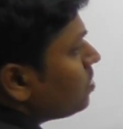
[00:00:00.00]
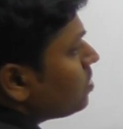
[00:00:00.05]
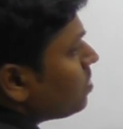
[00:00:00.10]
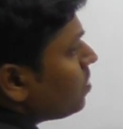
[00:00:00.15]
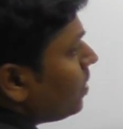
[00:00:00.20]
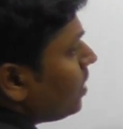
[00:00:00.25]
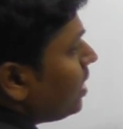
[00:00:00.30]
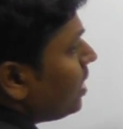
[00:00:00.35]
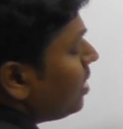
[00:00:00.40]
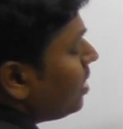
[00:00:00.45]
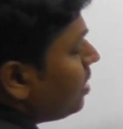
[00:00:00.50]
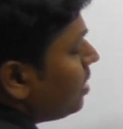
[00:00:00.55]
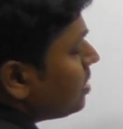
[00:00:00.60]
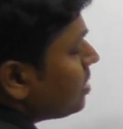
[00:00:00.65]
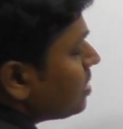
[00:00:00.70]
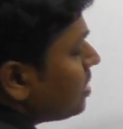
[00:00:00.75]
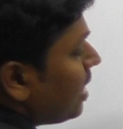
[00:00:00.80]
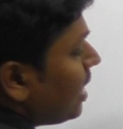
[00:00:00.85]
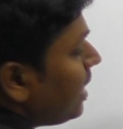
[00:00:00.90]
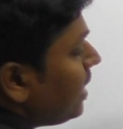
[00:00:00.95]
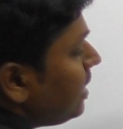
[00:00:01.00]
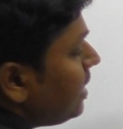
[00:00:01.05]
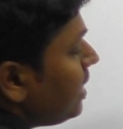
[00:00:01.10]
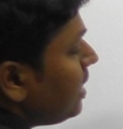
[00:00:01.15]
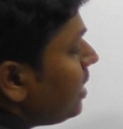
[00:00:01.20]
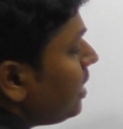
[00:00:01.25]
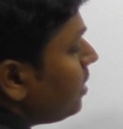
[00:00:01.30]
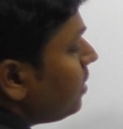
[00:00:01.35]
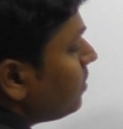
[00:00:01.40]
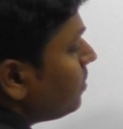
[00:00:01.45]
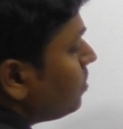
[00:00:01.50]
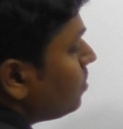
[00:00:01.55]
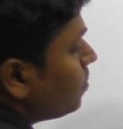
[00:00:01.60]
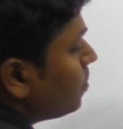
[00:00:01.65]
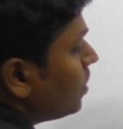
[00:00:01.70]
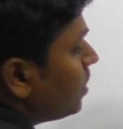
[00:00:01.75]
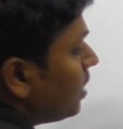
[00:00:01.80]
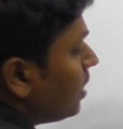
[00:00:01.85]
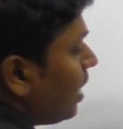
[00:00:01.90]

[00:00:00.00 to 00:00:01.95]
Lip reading: so here it is 19 into 2.